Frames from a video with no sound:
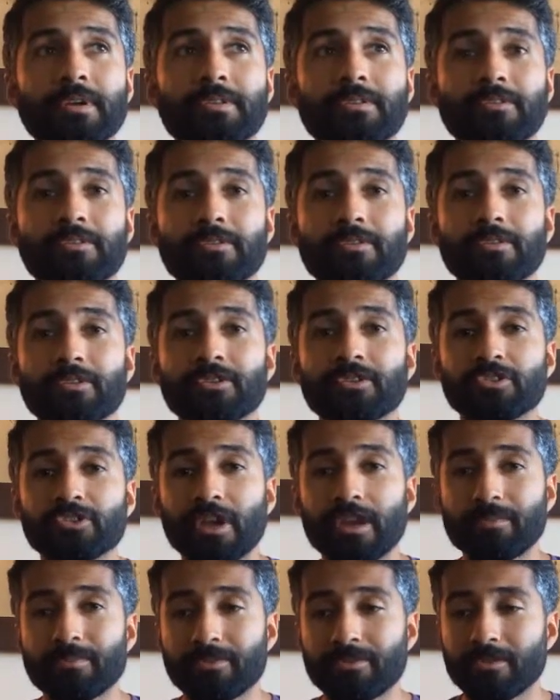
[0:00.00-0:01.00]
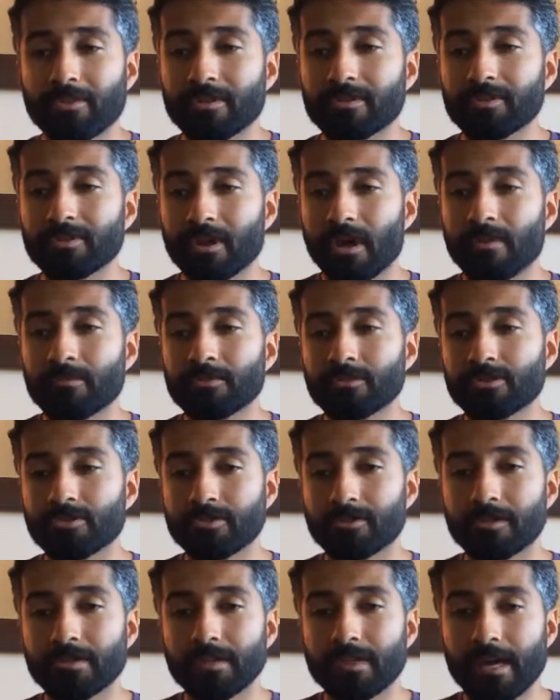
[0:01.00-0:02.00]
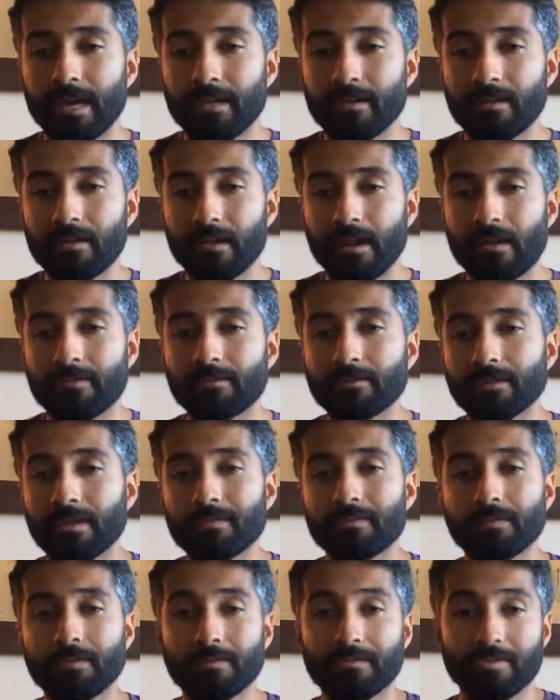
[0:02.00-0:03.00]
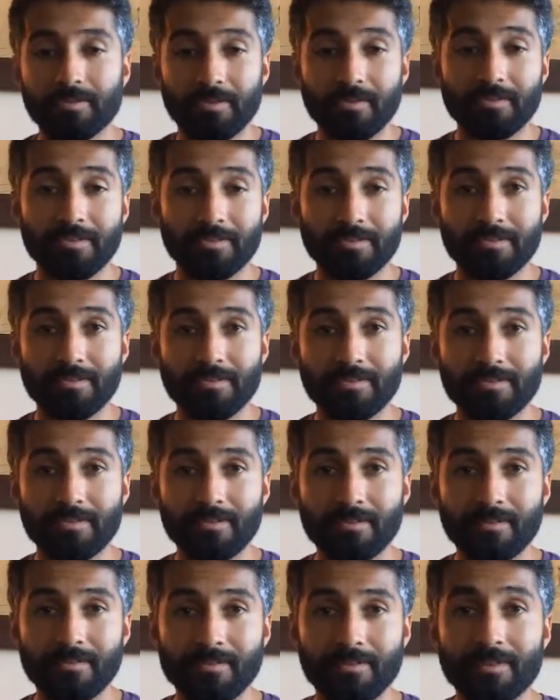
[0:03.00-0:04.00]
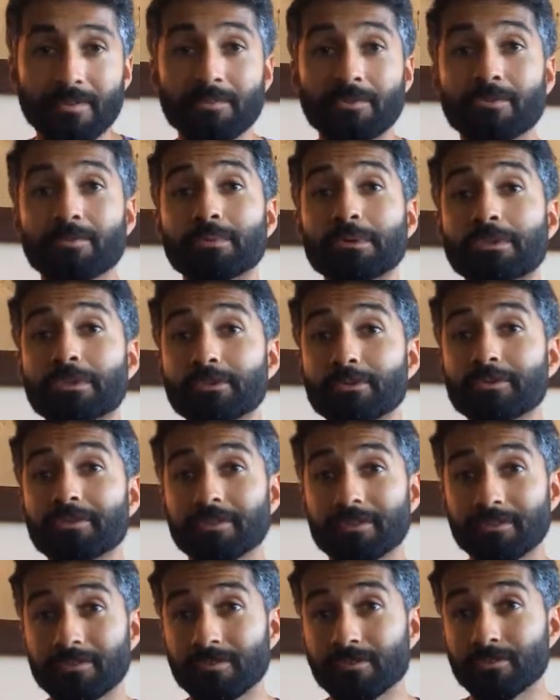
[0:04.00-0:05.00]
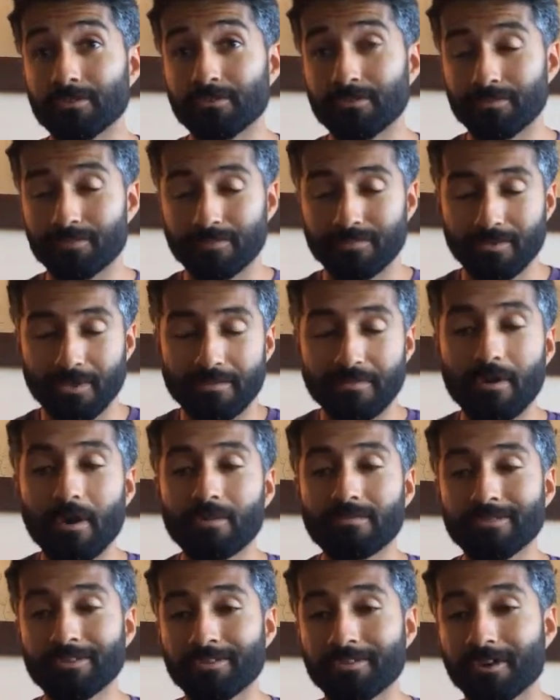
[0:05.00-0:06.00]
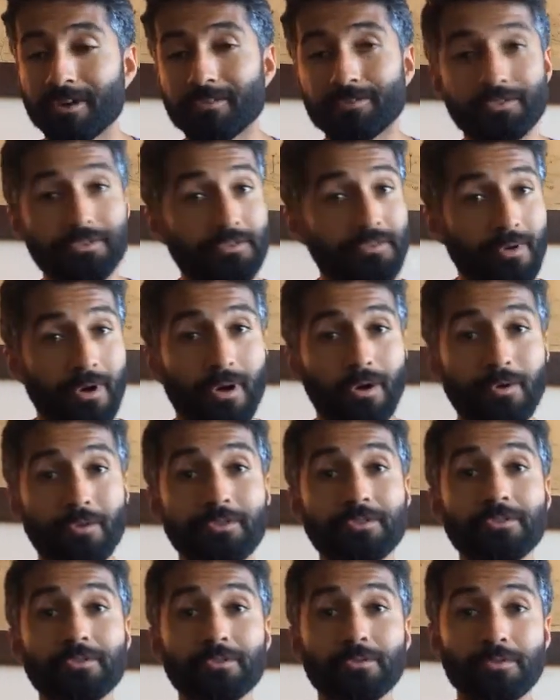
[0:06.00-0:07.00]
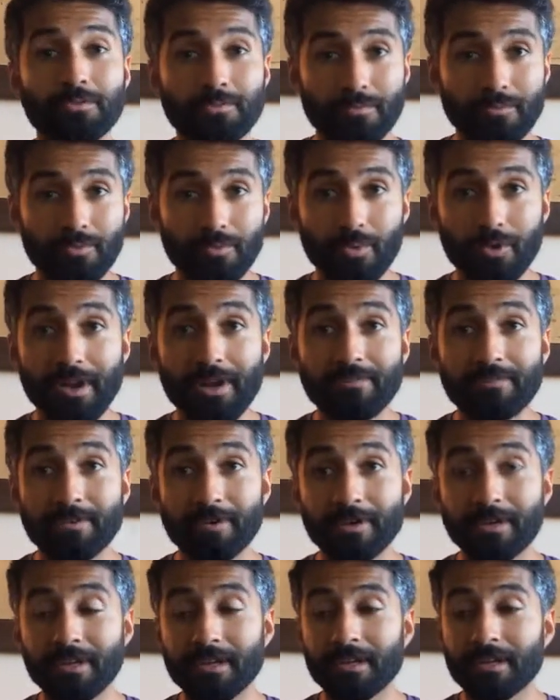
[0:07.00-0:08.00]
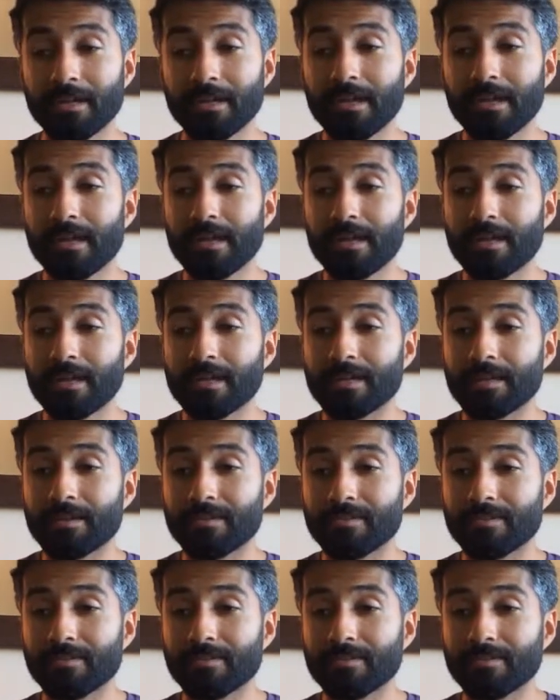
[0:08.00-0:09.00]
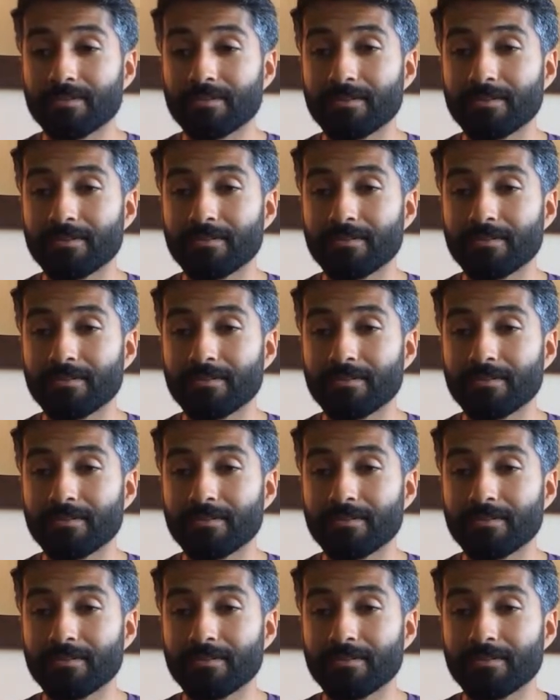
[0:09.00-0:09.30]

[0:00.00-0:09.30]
It's the shapes in geometry that every level of existence seems to be using to evolve itself, to grow, to whatever, and it's